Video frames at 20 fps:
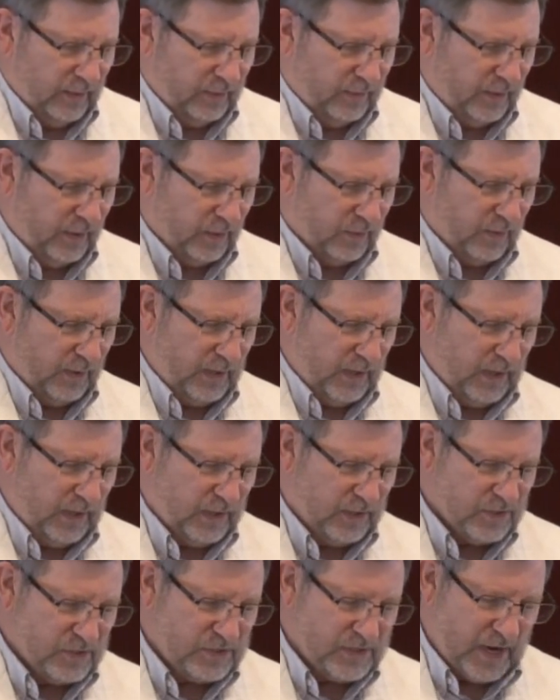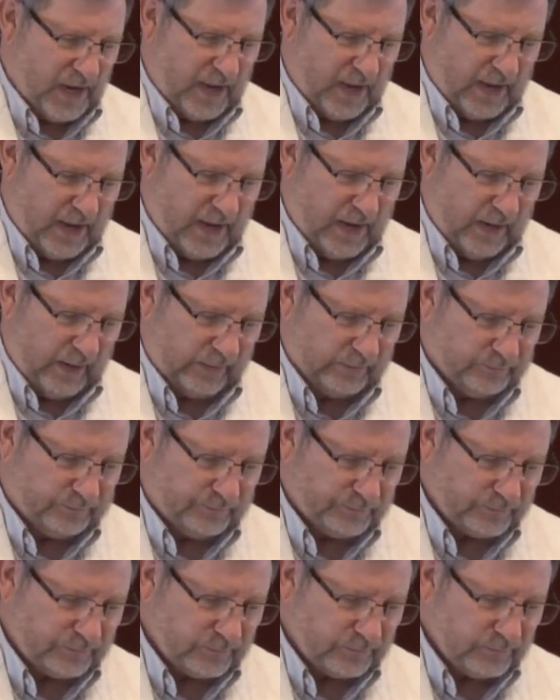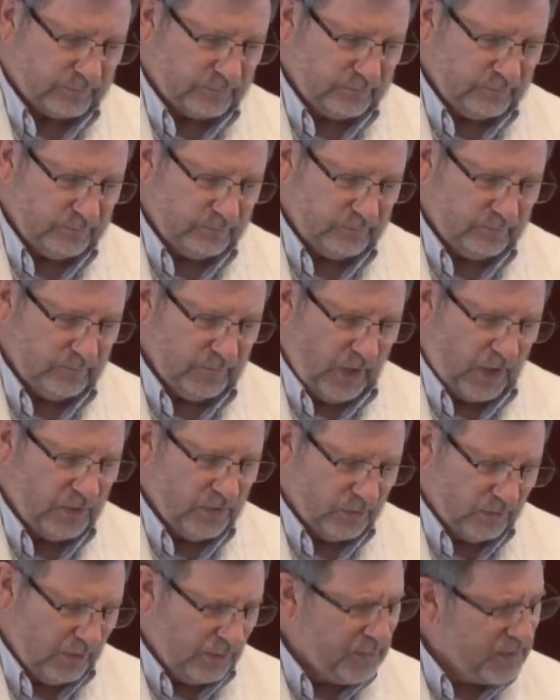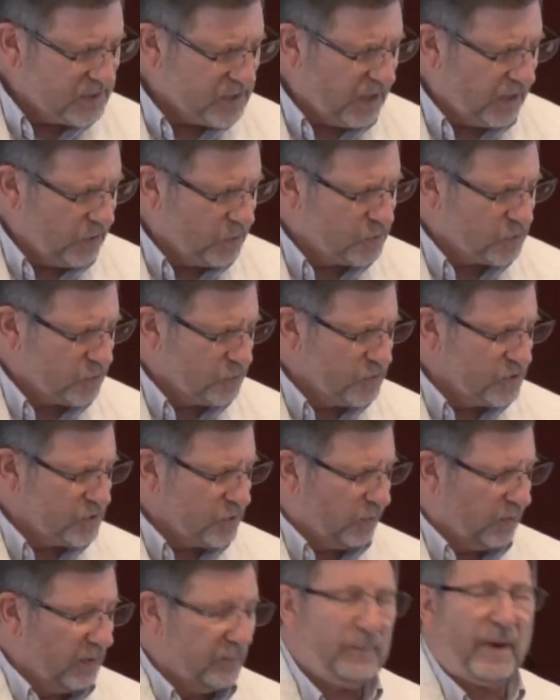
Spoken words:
There is a, let me tell you a true story.